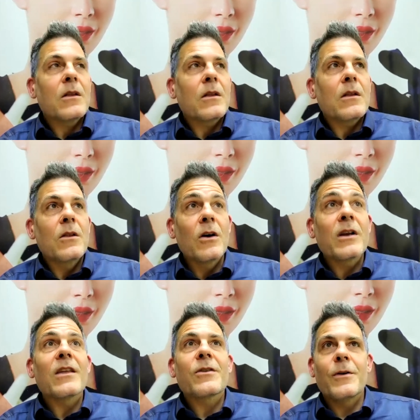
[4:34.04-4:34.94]

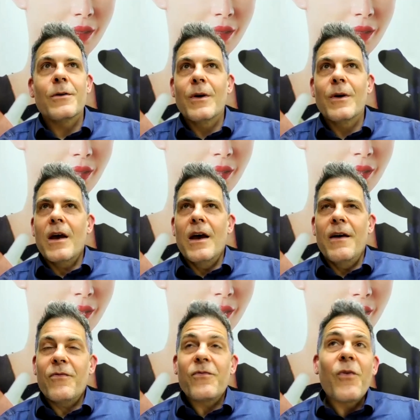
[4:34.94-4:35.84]
looking through a
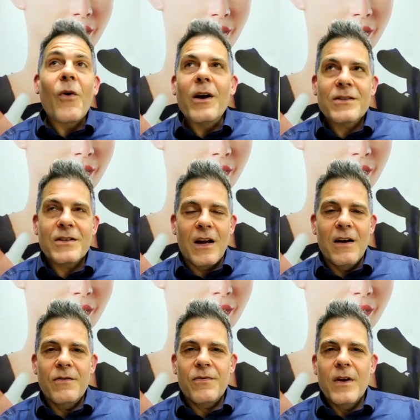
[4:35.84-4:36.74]
forest
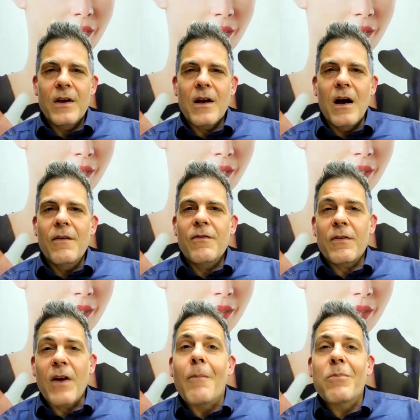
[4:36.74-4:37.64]
of
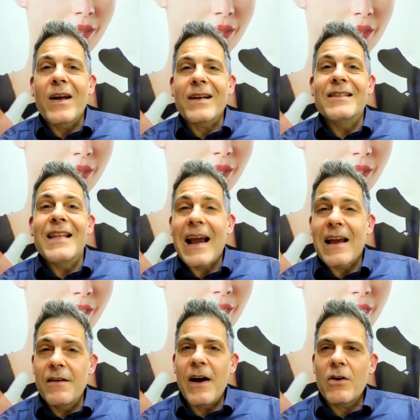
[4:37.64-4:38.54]
complex
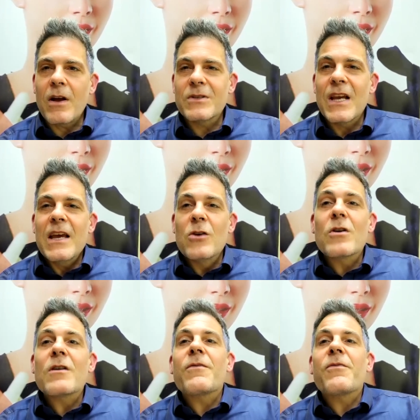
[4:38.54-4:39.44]
negative outcomes in
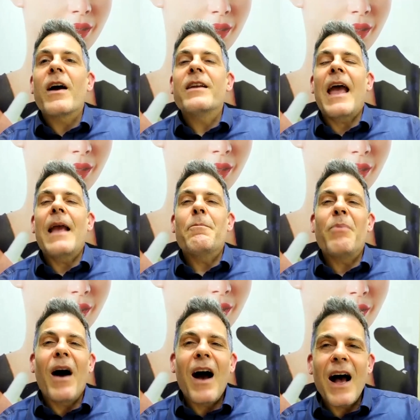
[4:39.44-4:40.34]
order to find a
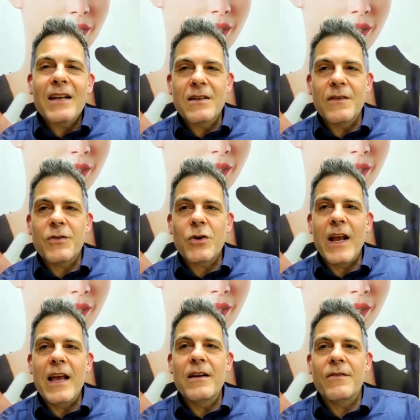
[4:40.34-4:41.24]
positive
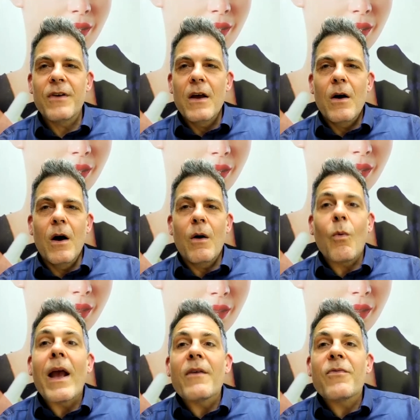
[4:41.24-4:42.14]
creative
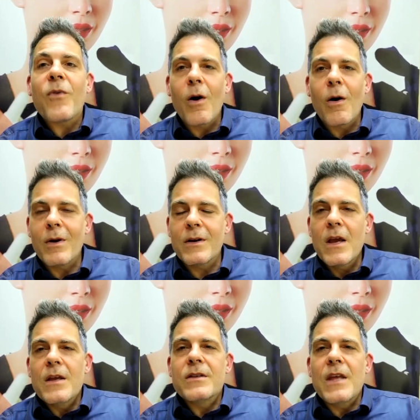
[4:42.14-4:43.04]
way forward.
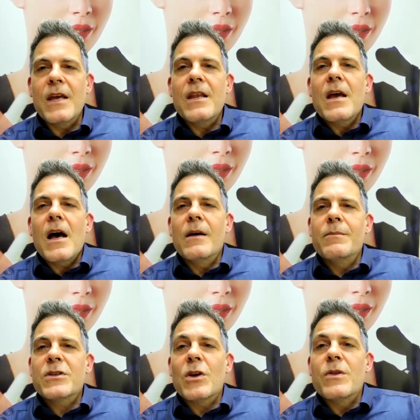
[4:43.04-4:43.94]

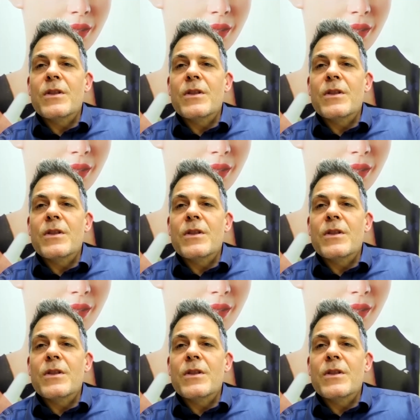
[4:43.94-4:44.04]
So